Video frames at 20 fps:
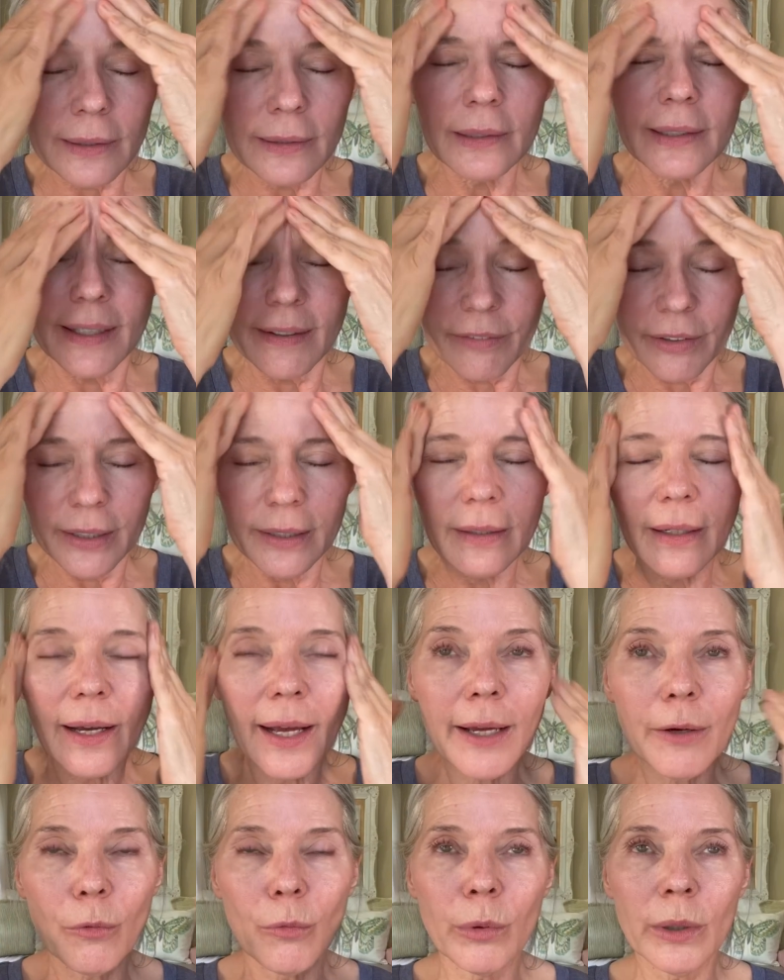love it.
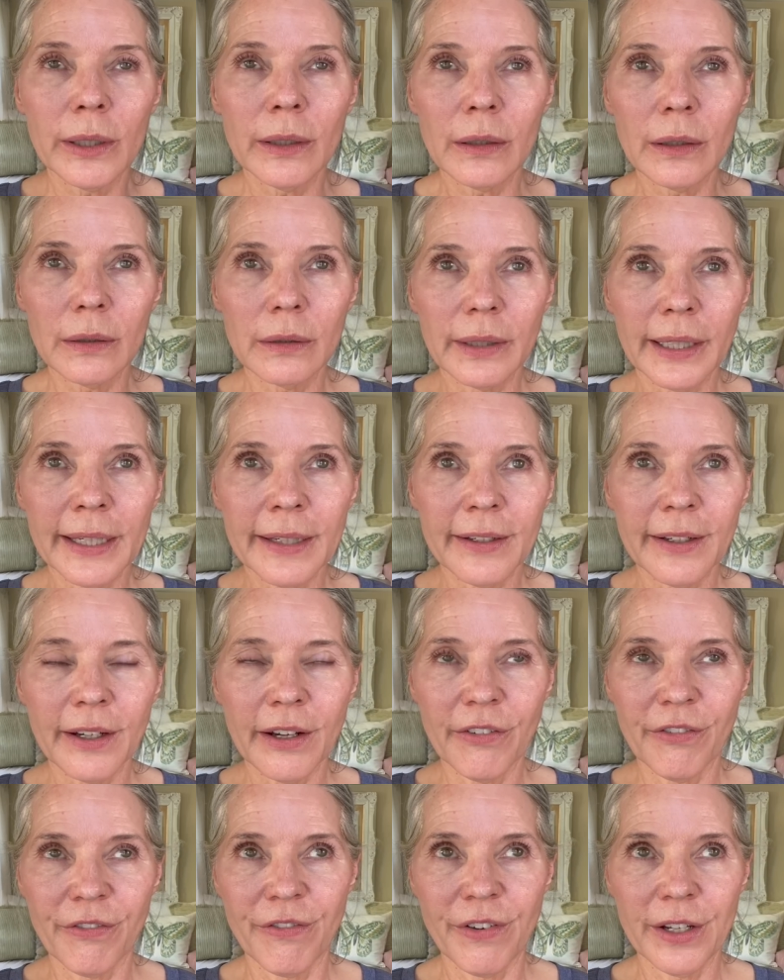I will link
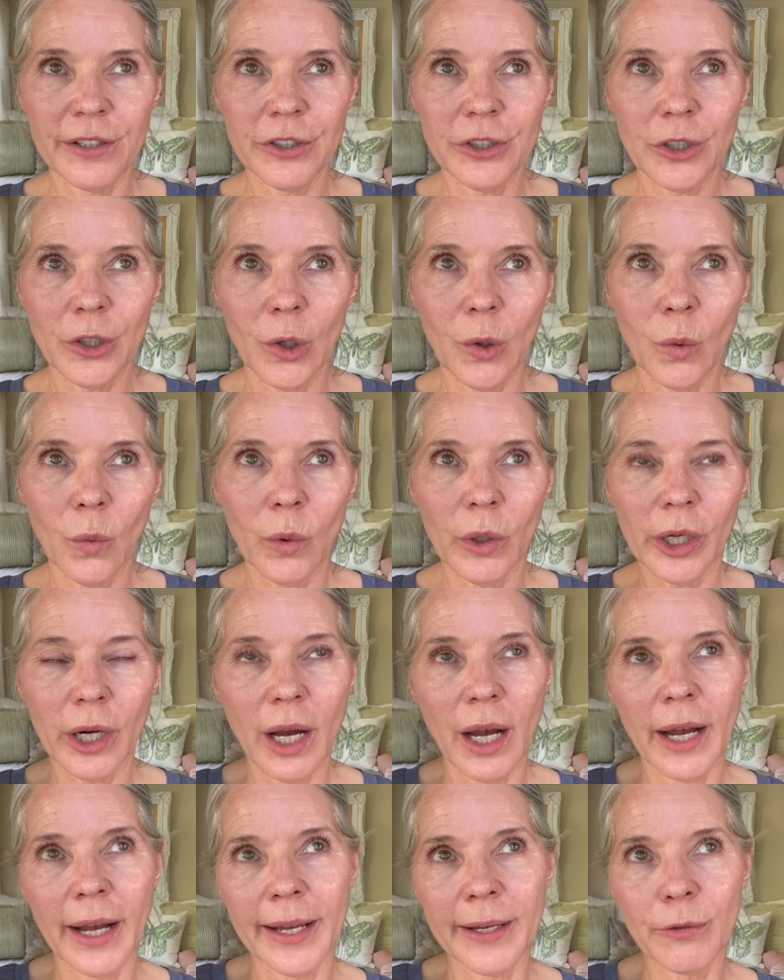a video where
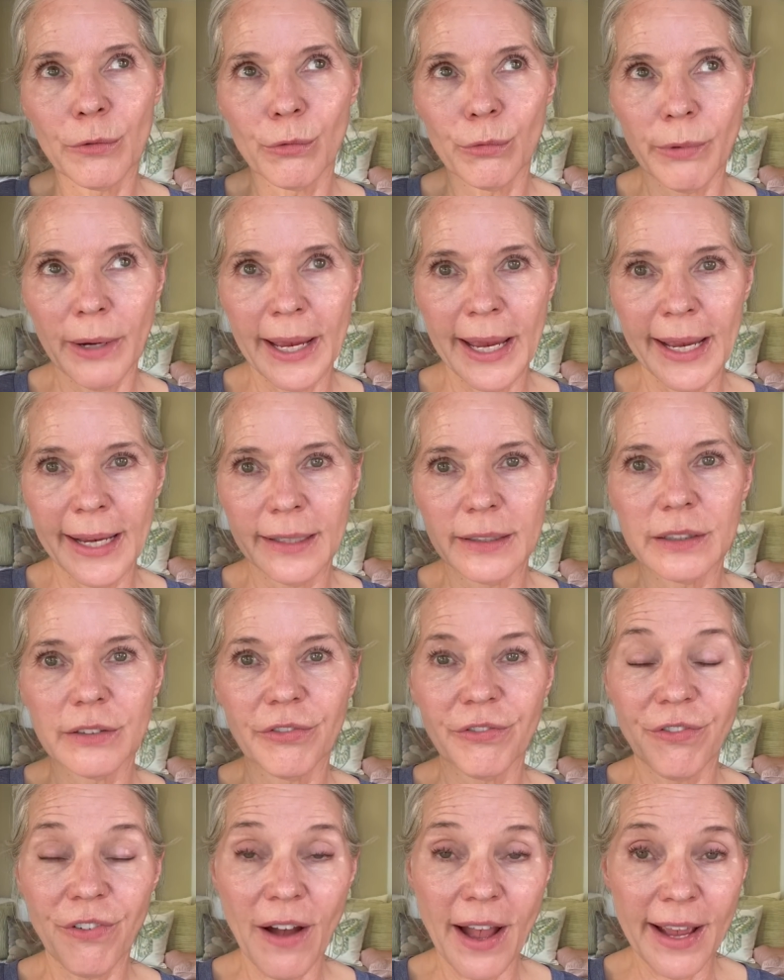I ranked
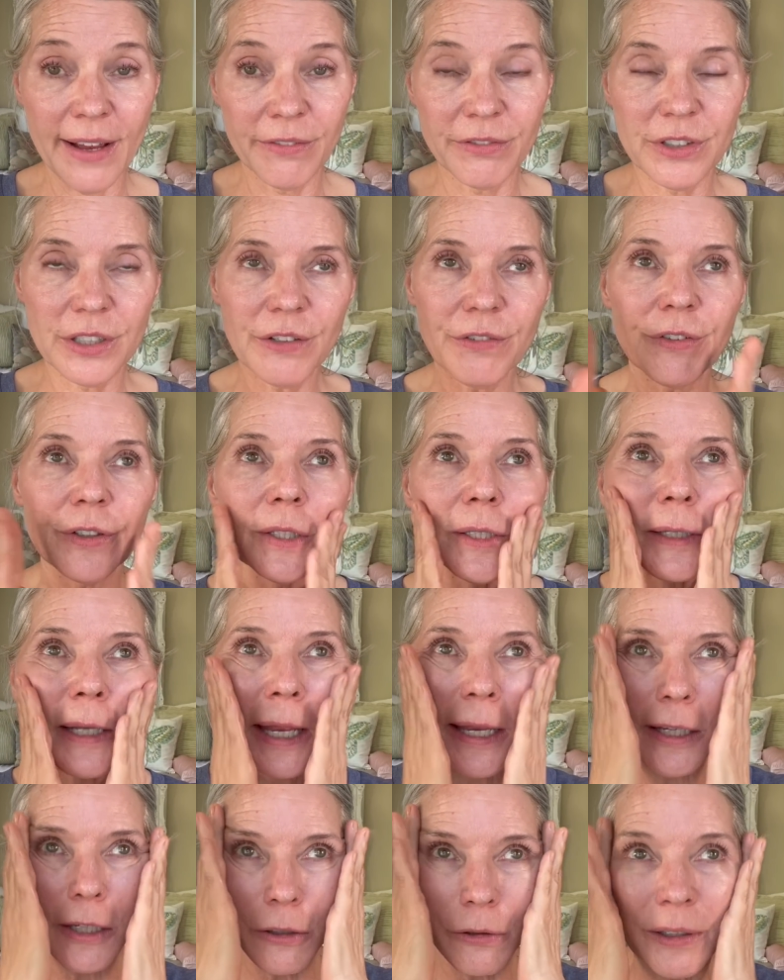5 different
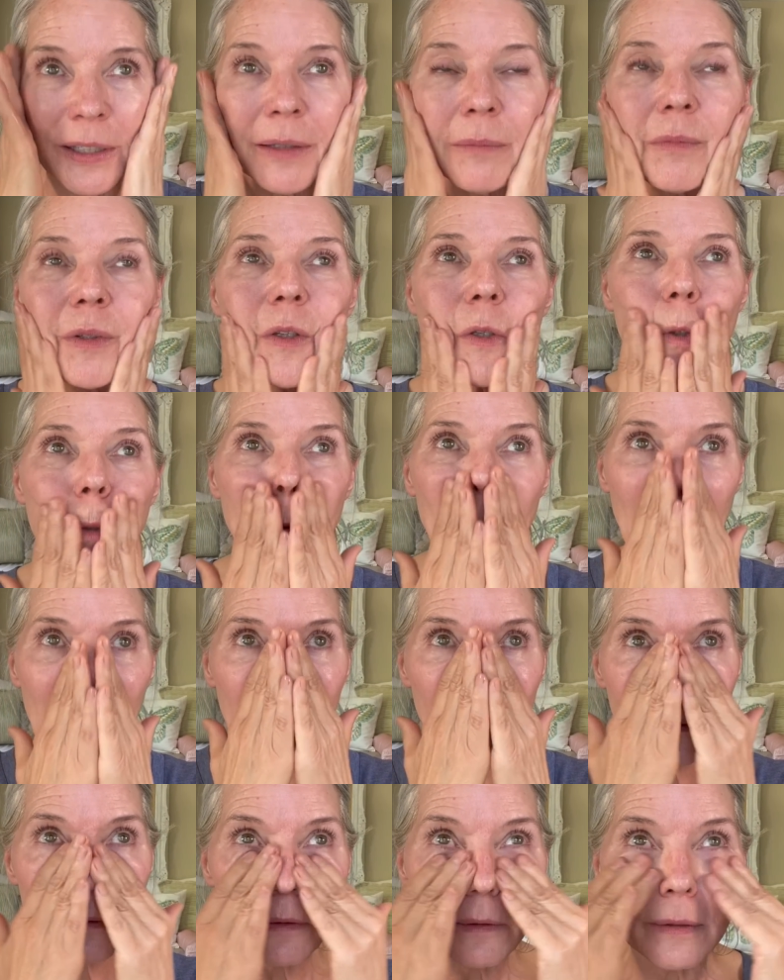night creams.
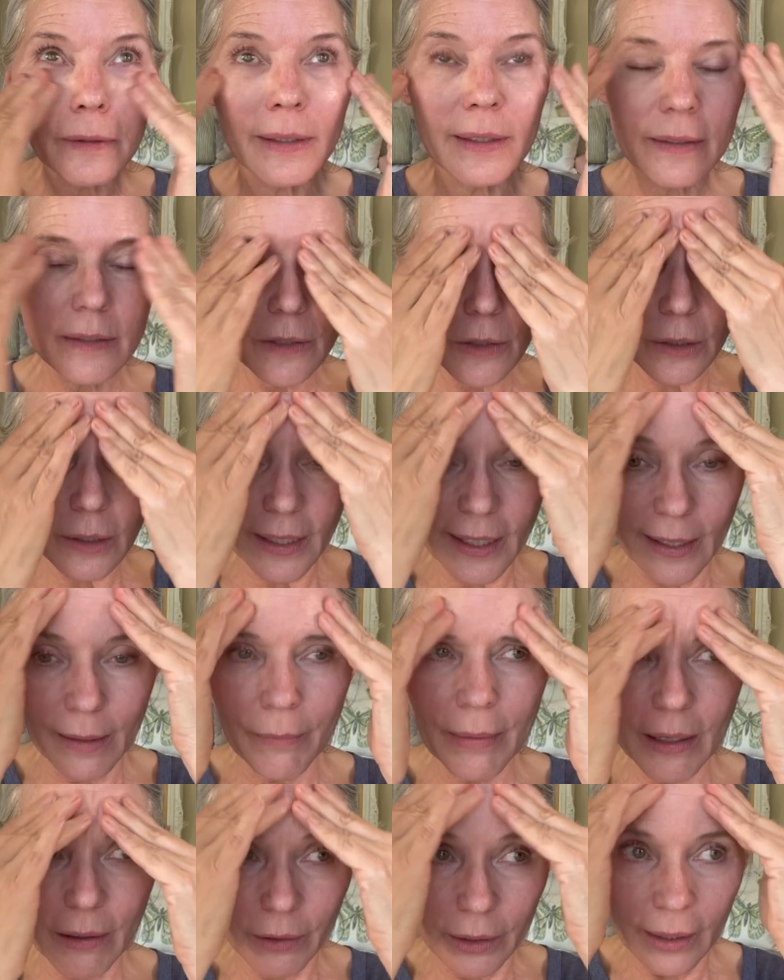This
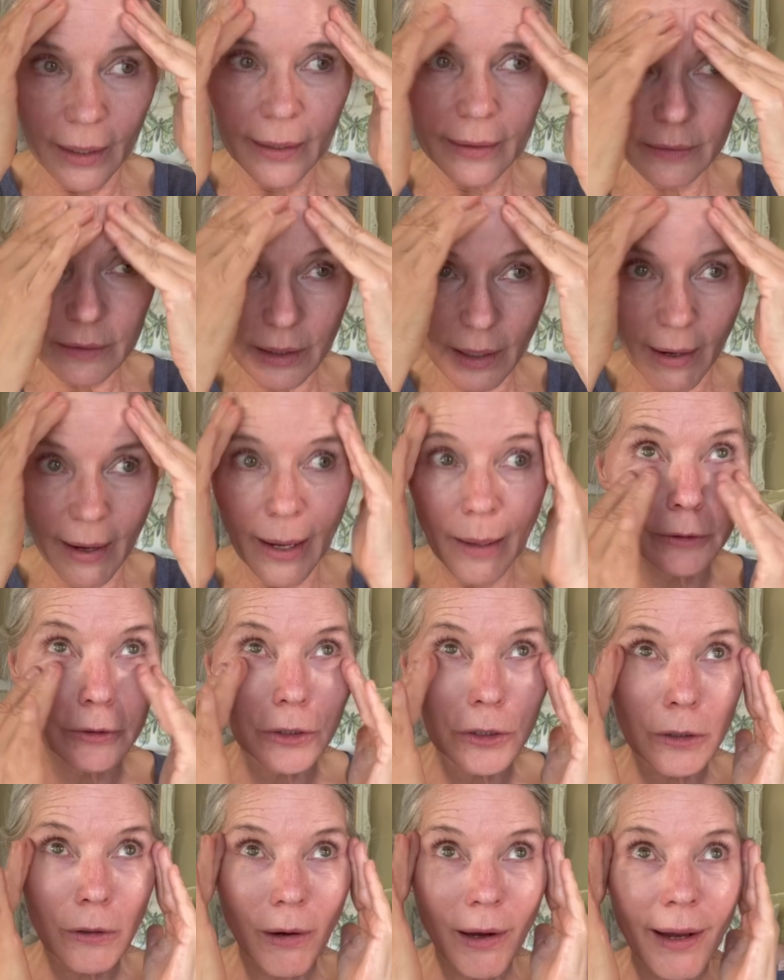came out on top,
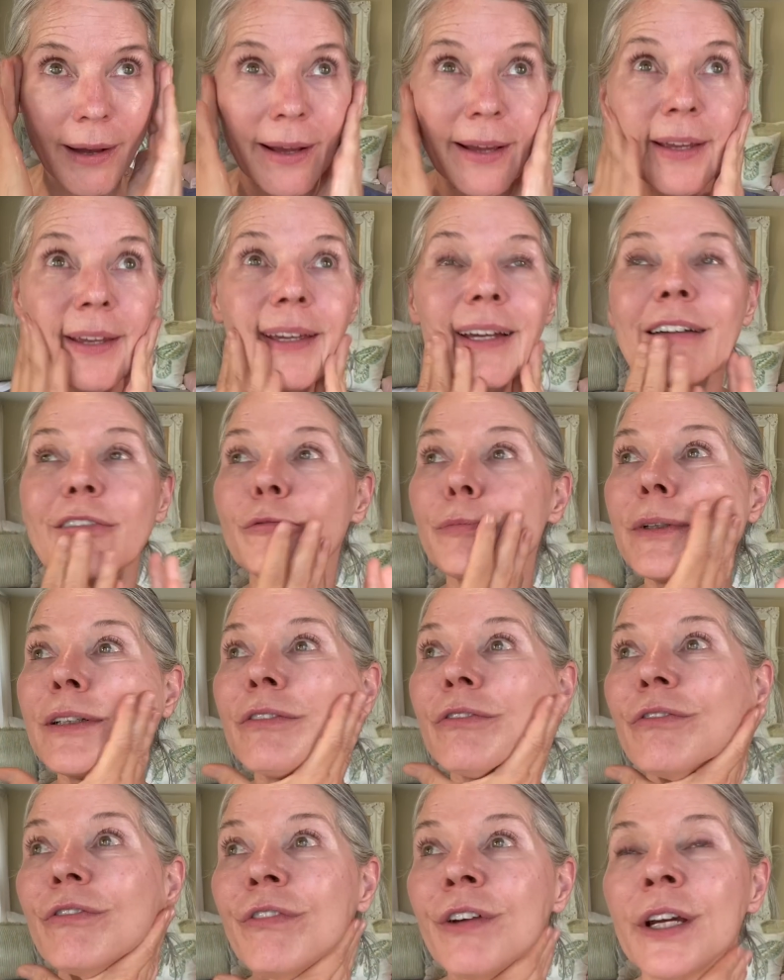so I have
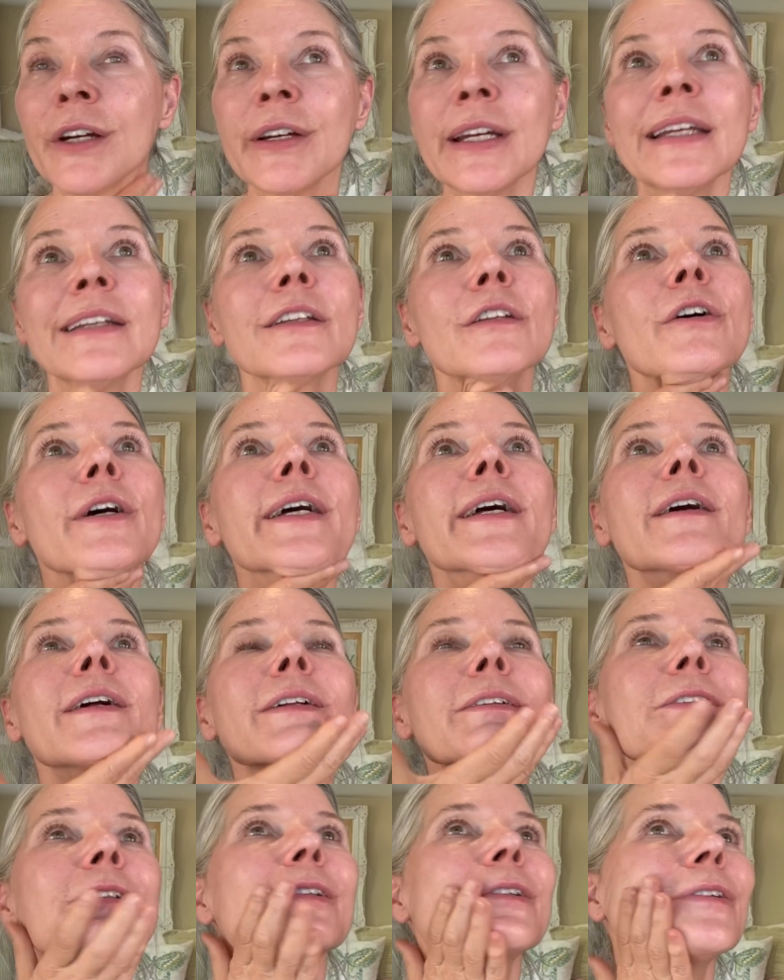been very
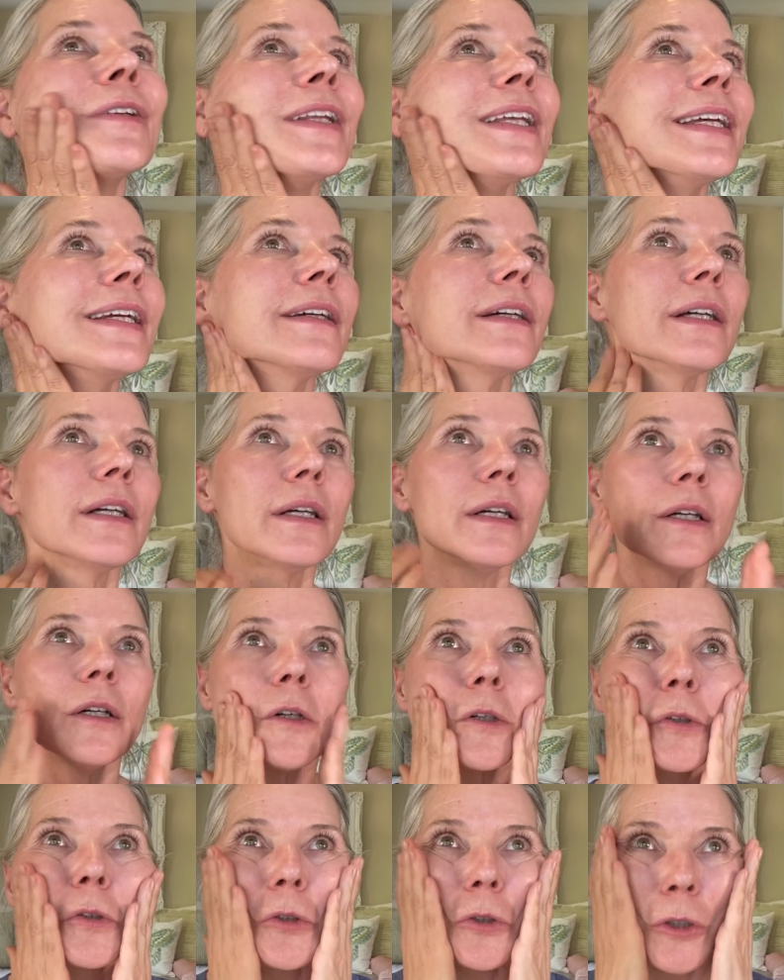loyal to the
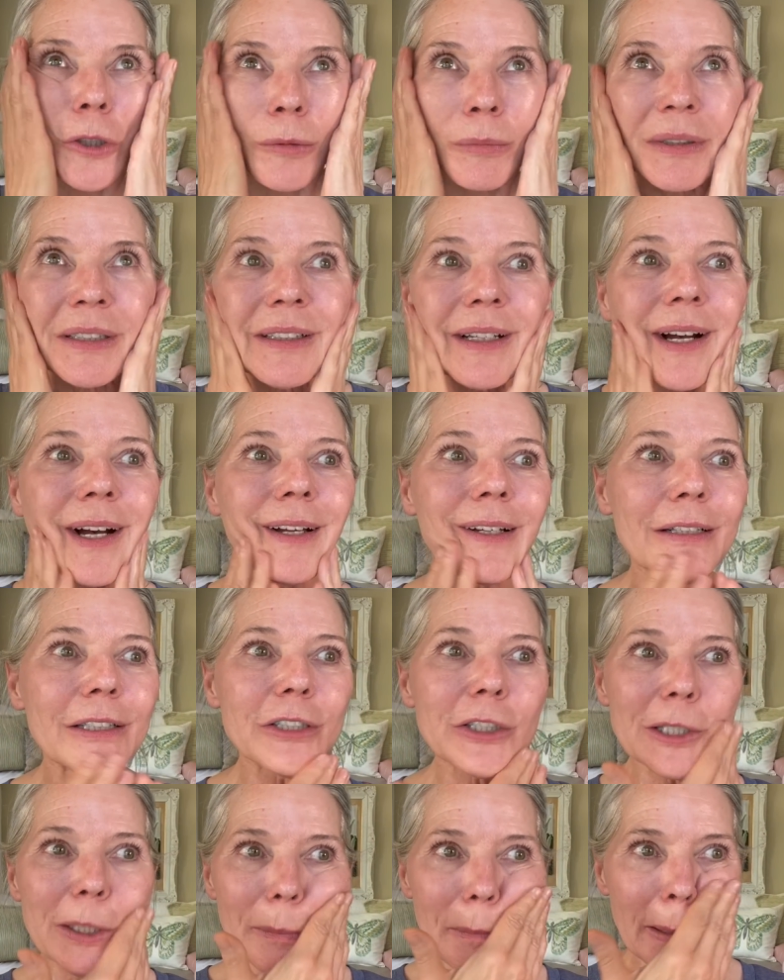
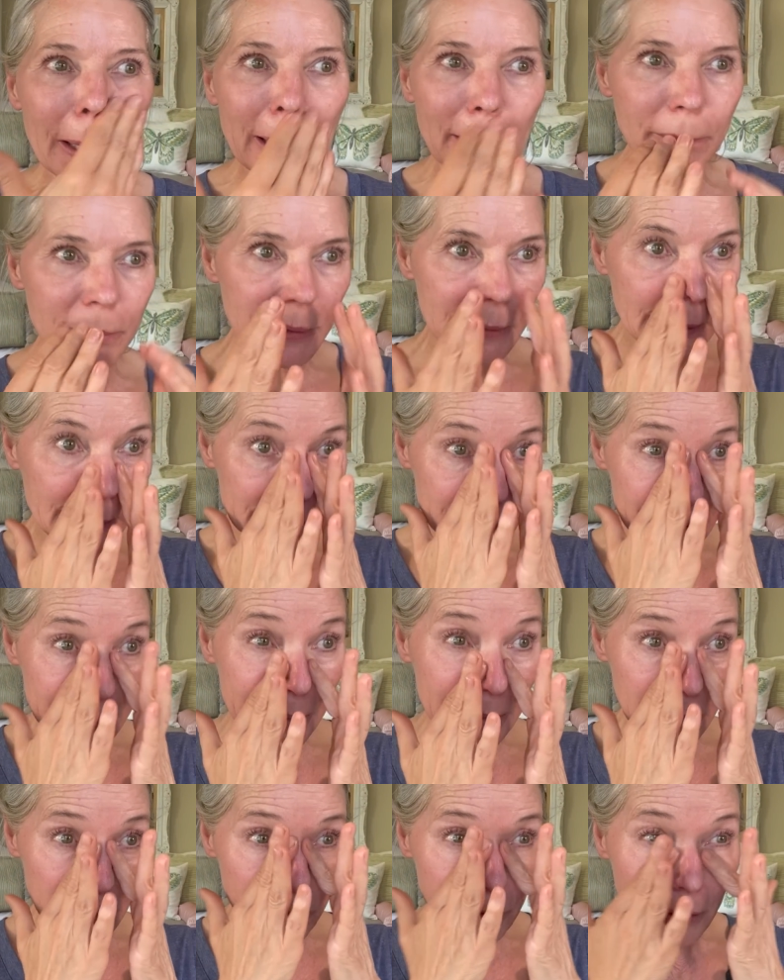DRMTLGY Peptide
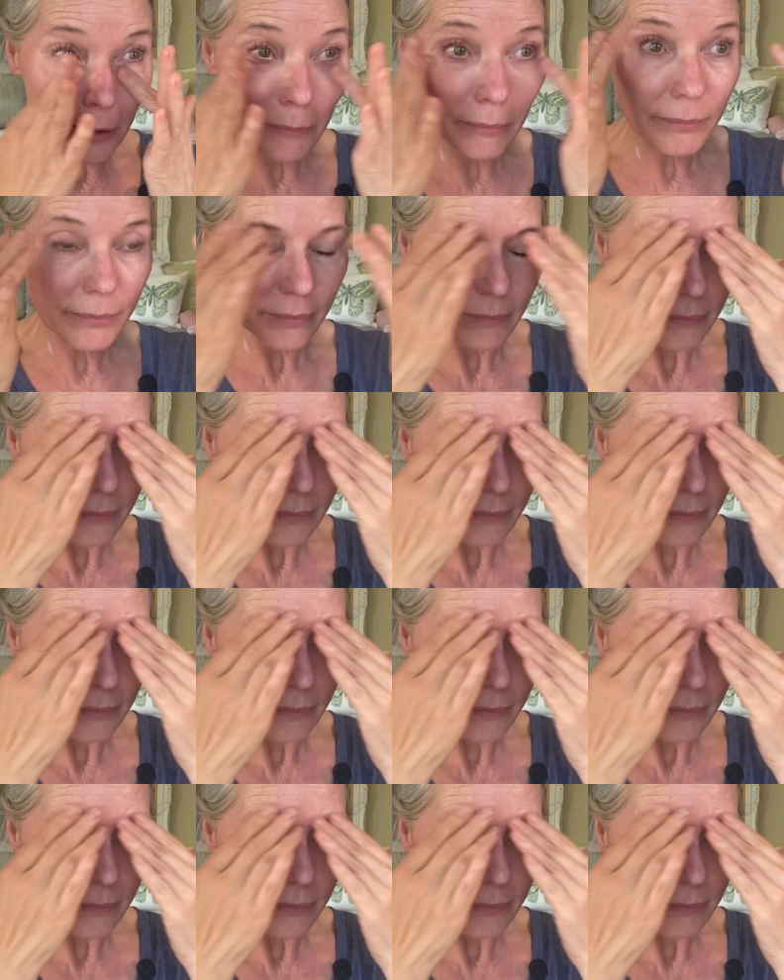Night Cream.